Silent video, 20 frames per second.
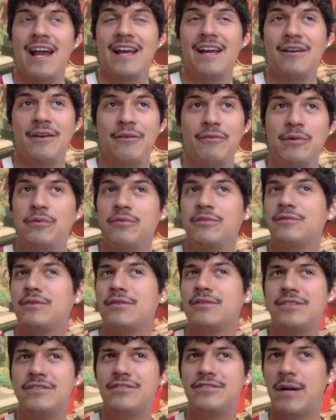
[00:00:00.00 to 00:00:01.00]
we were
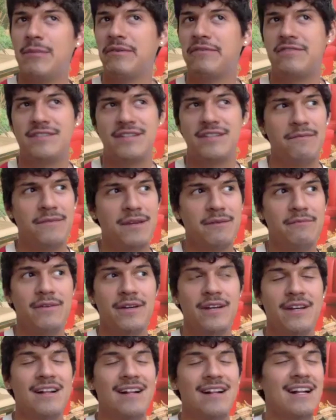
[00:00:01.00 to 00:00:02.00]
supposed to drop it for something,
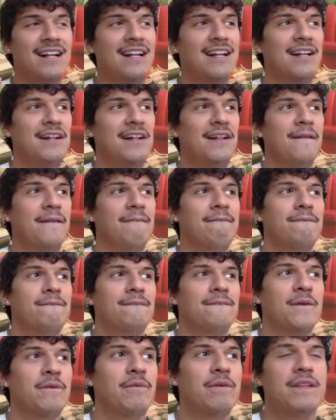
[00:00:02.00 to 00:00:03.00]
but
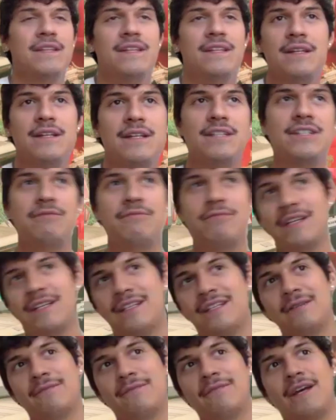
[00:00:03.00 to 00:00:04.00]
we
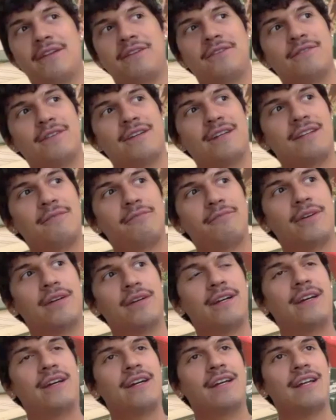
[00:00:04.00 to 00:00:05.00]
ended up not doing it.
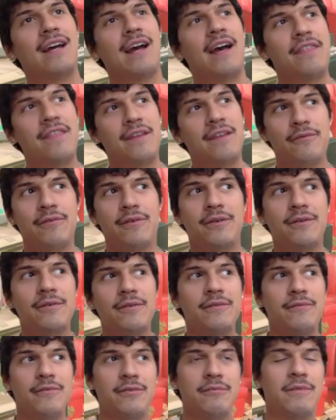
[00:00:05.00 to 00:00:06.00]
But I think we
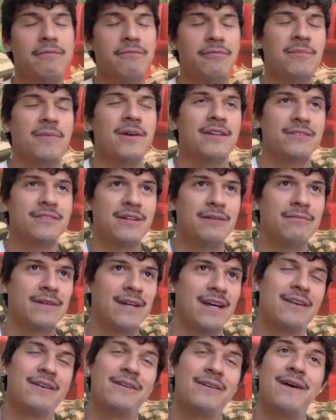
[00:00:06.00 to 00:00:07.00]
might drop it.
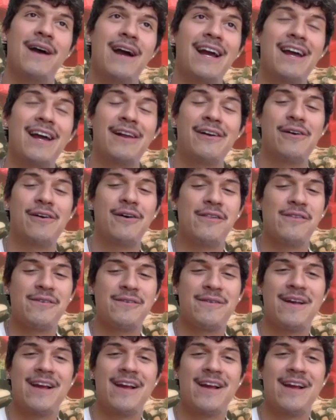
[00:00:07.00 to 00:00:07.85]
I don't know. I gotta call her.